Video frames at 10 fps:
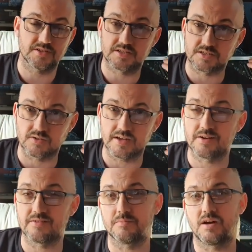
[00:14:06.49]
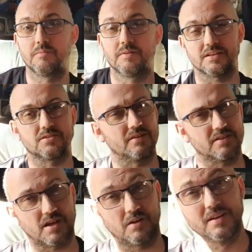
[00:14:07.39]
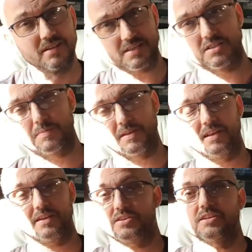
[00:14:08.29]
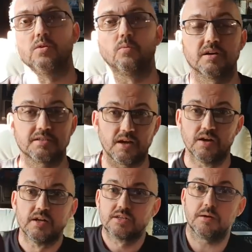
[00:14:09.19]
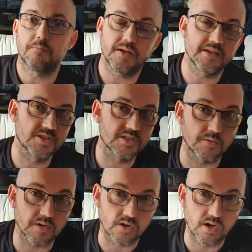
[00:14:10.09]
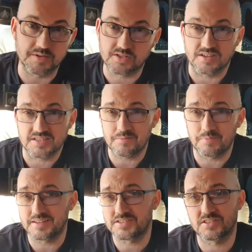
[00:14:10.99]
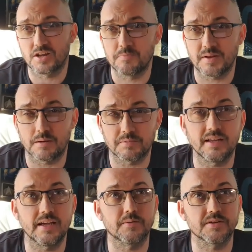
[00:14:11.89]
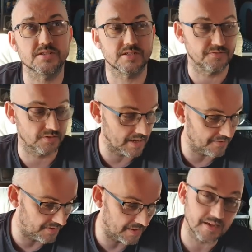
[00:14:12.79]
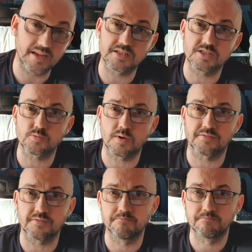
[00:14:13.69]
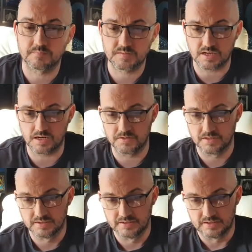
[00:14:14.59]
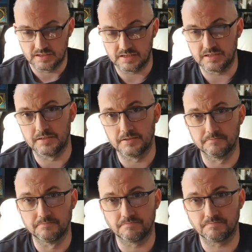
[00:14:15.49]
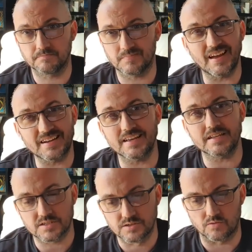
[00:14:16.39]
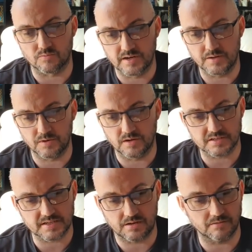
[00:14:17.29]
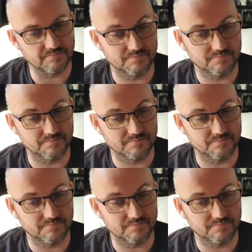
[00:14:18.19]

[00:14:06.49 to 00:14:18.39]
His sister's not here at the moment. He's on his own. Doesn't speak the language. It's not worked out. Some players just don't acclimatise. Some players just don't pick up the language and stuff like that. Felipe Anderson's one of them. So, um, and it's not really worked out.